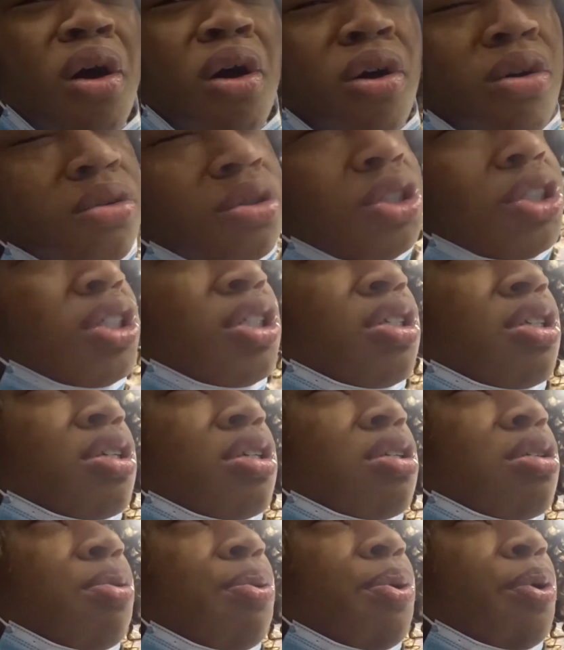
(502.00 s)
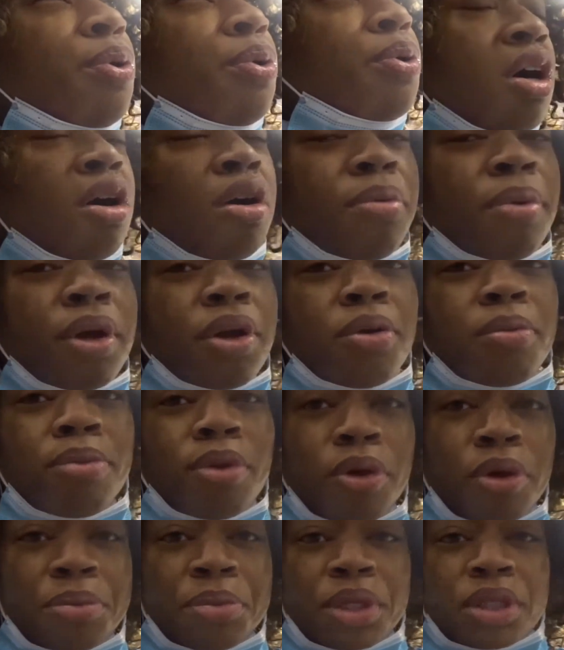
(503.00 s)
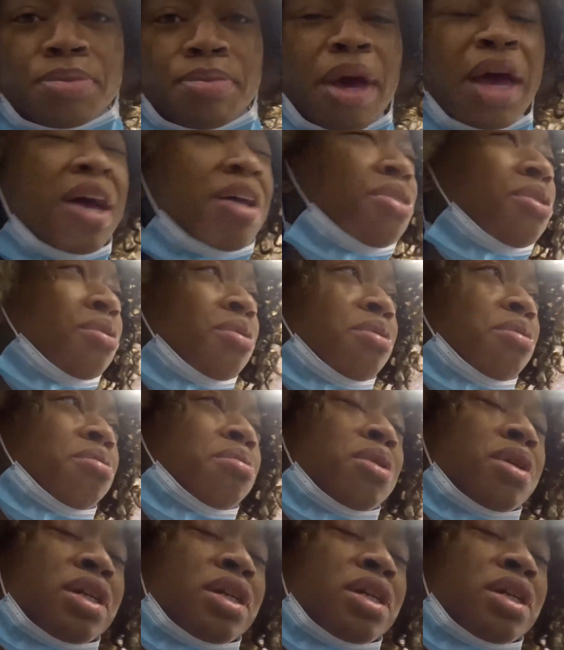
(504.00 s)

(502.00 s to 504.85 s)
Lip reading: Oh, Jesus. Whew, hope I don't blow up this bathroom.